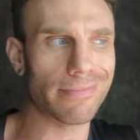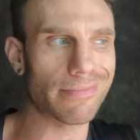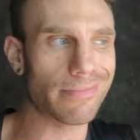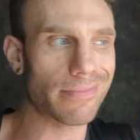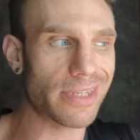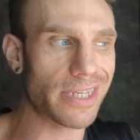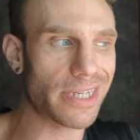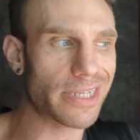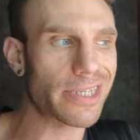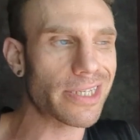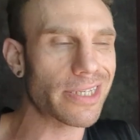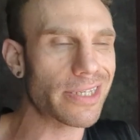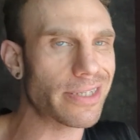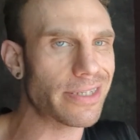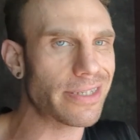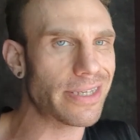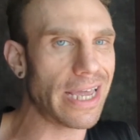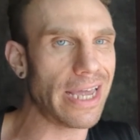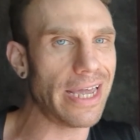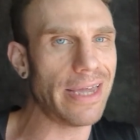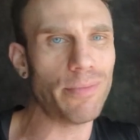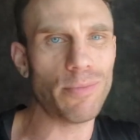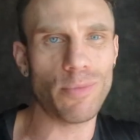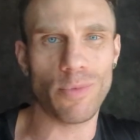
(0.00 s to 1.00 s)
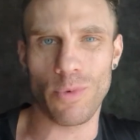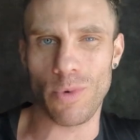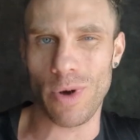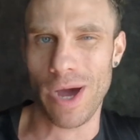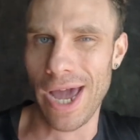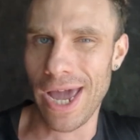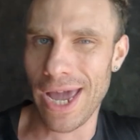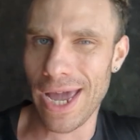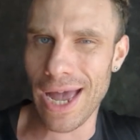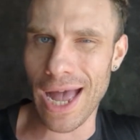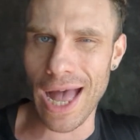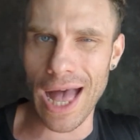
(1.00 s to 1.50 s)
The same
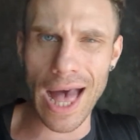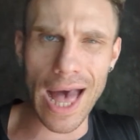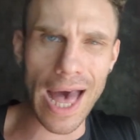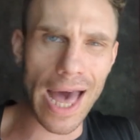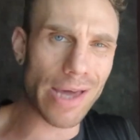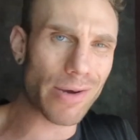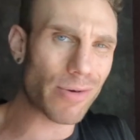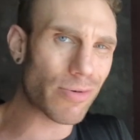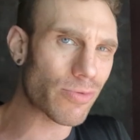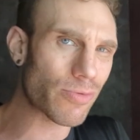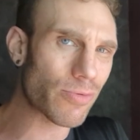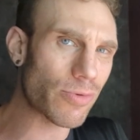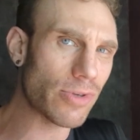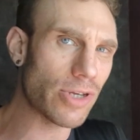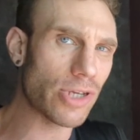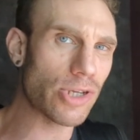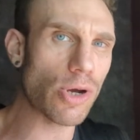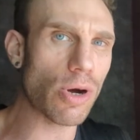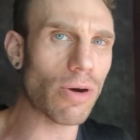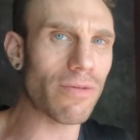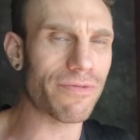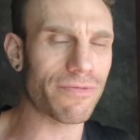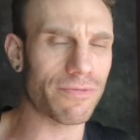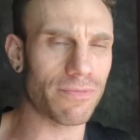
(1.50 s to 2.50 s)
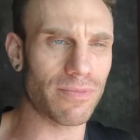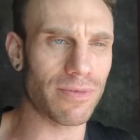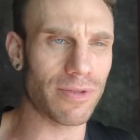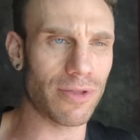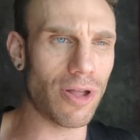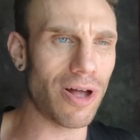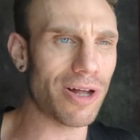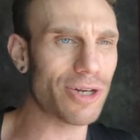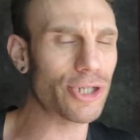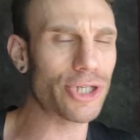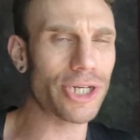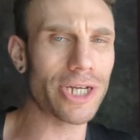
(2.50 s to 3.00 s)
way, I don't really know if
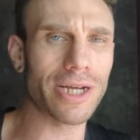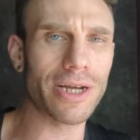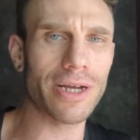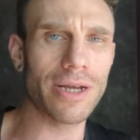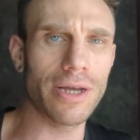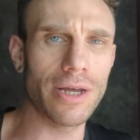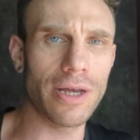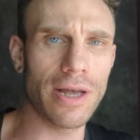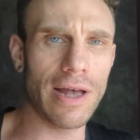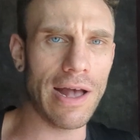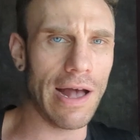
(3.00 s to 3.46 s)
launching